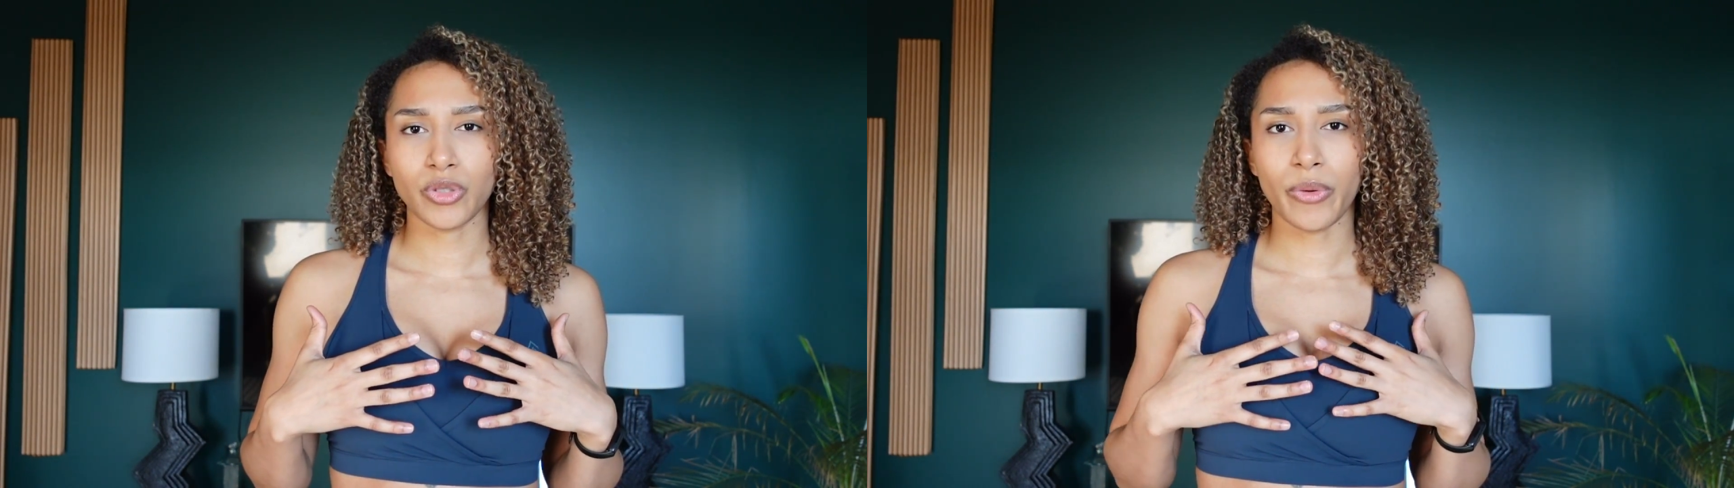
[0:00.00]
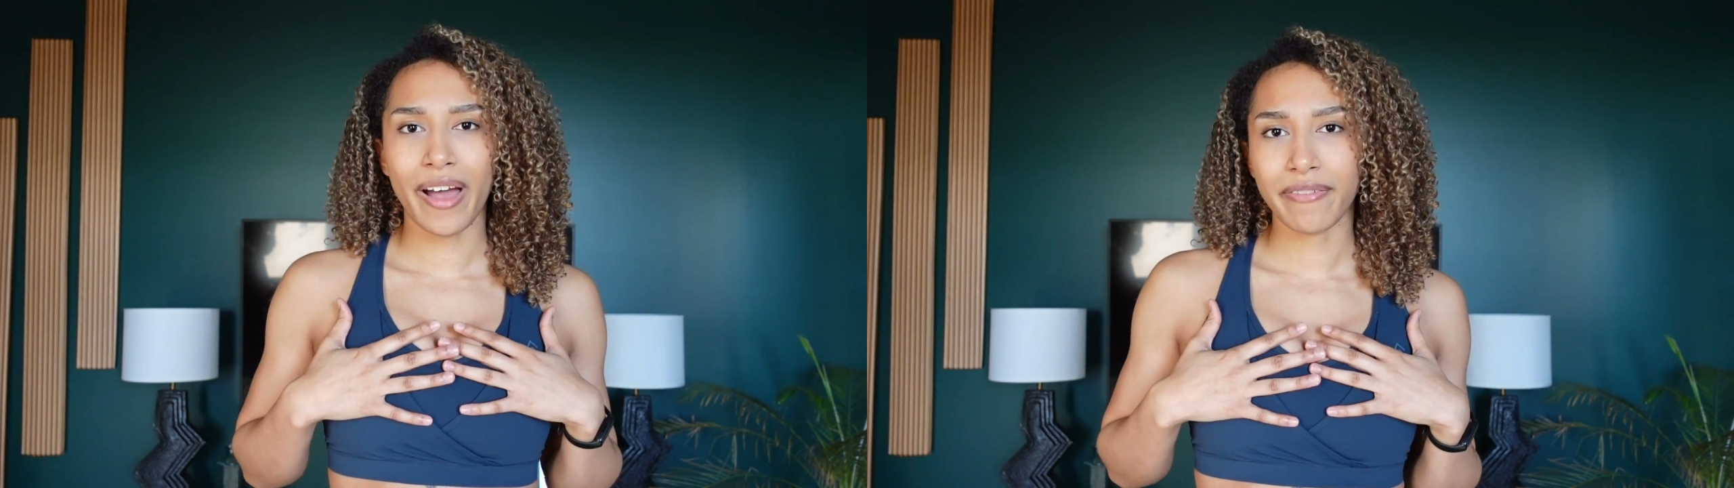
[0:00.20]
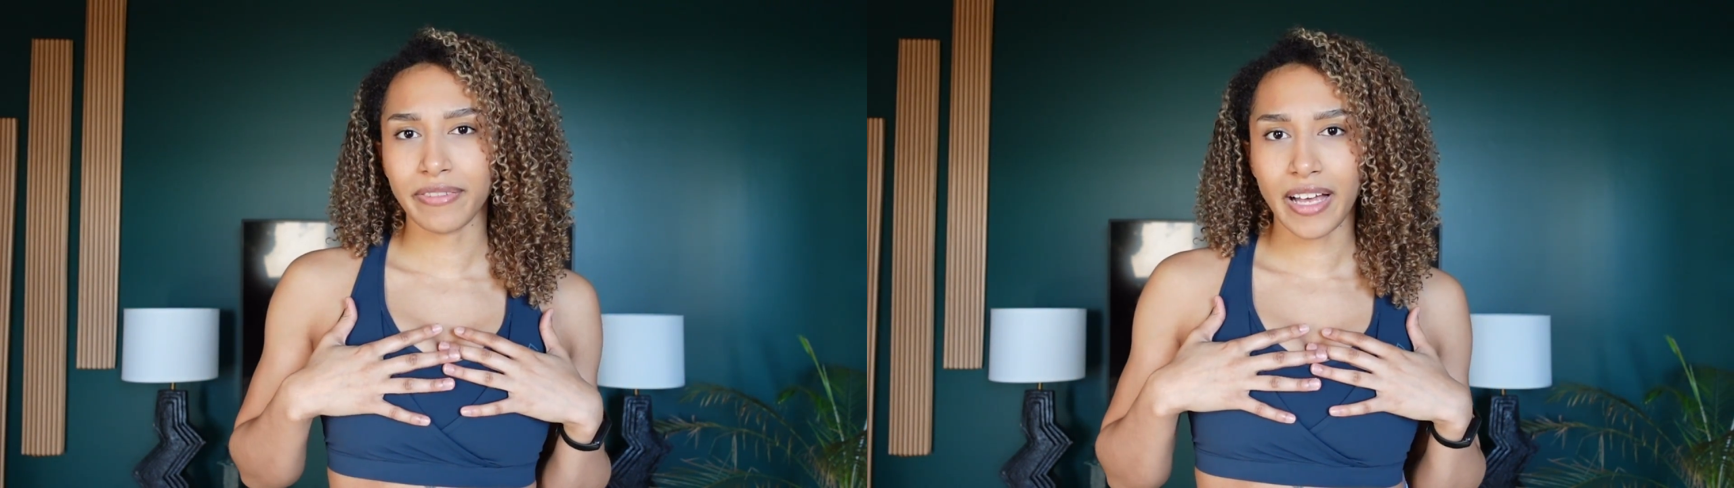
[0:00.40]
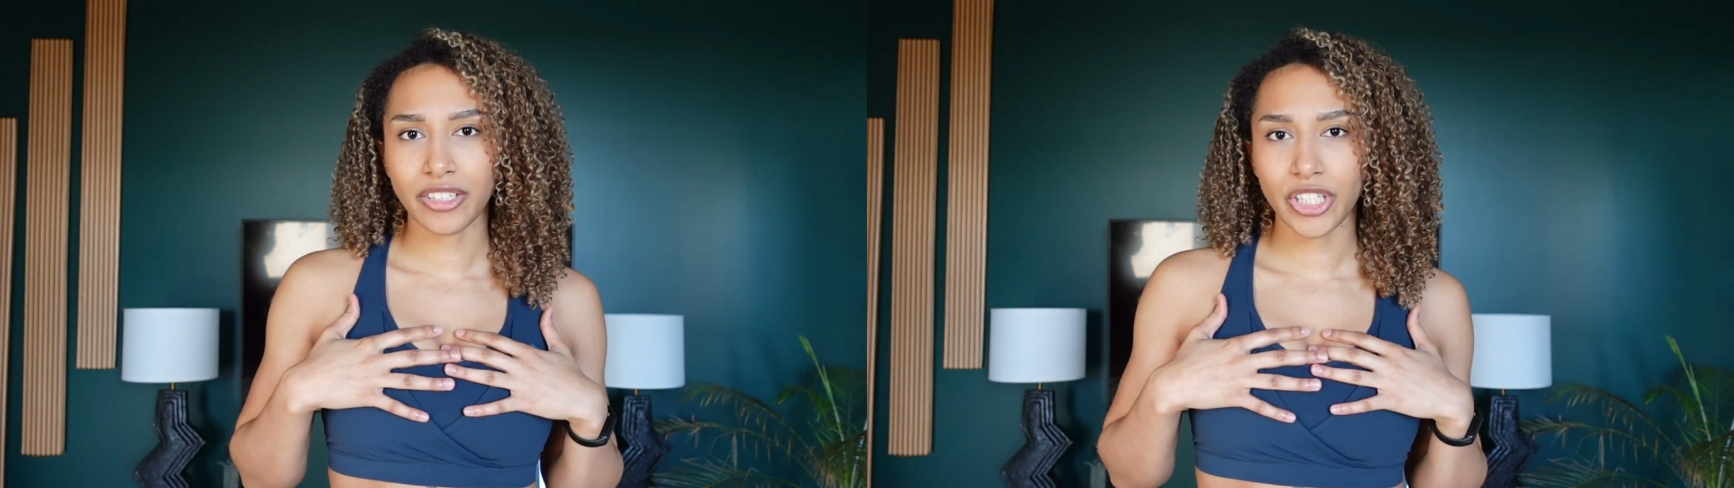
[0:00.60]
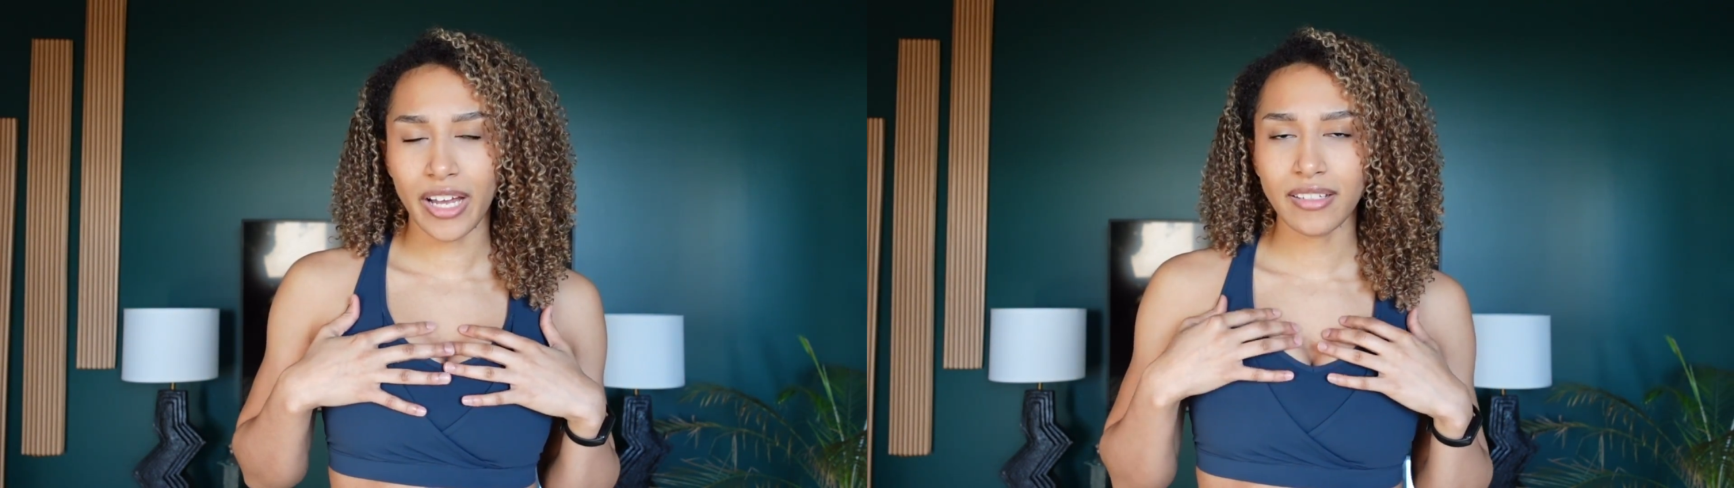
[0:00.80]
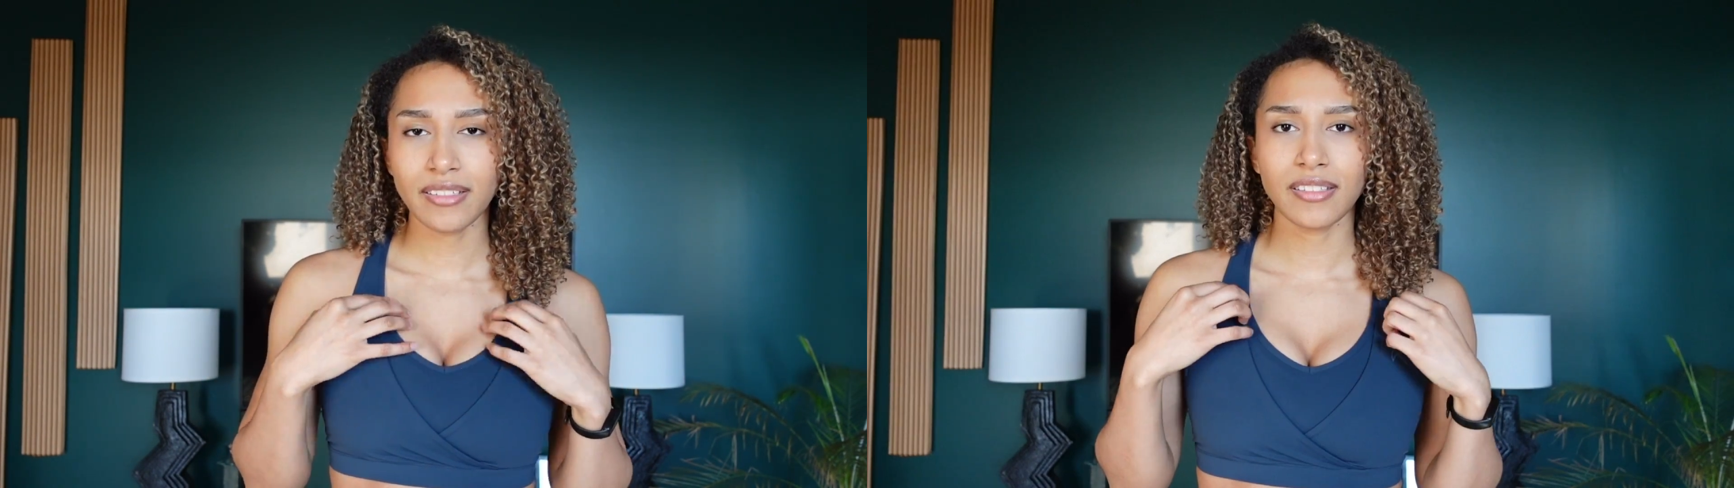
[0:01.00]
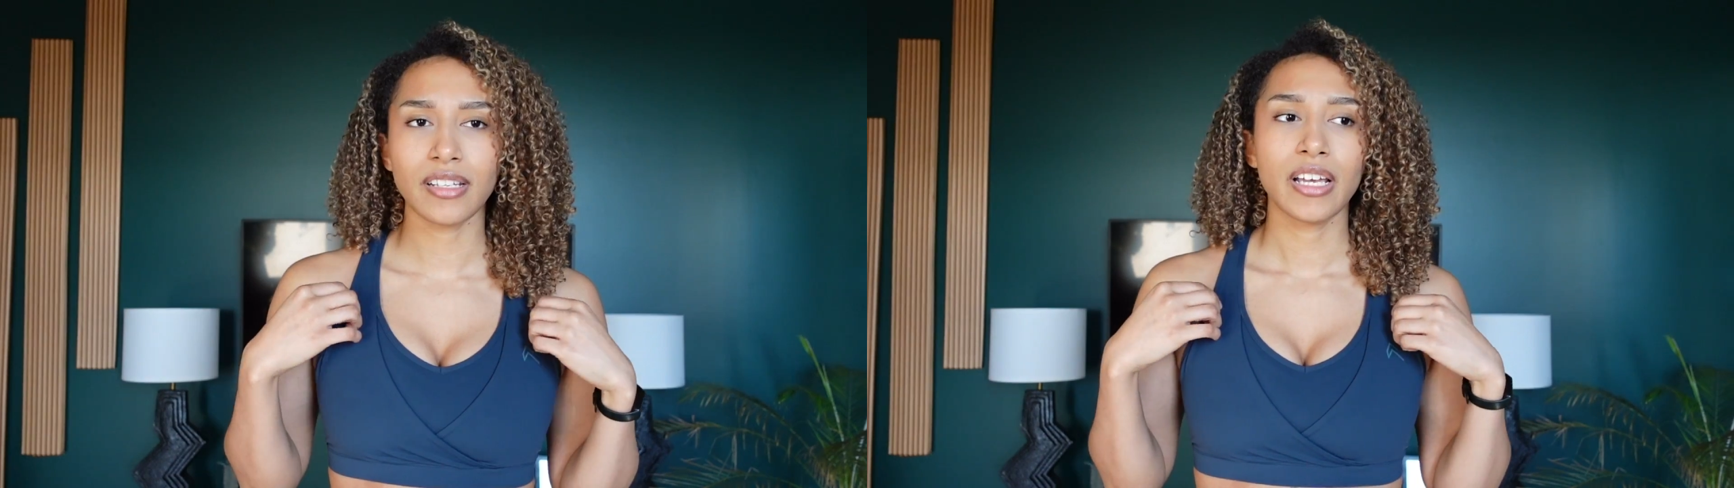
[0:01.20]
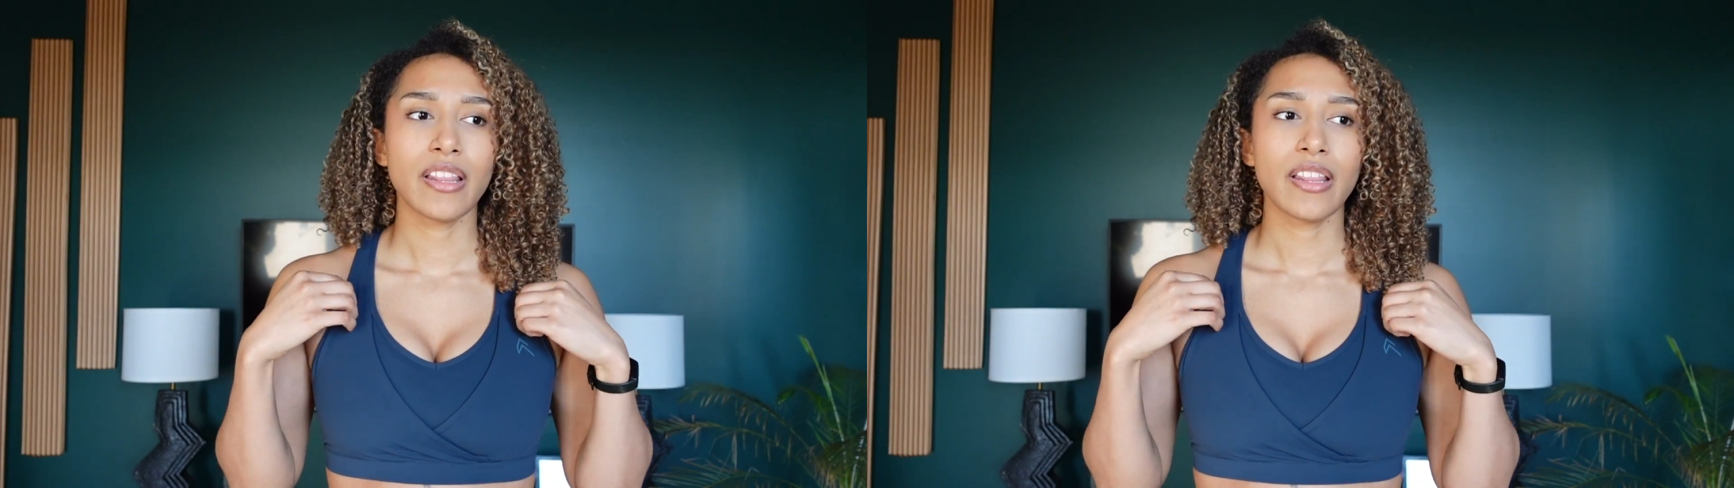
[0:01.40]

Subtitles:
who have flat chests.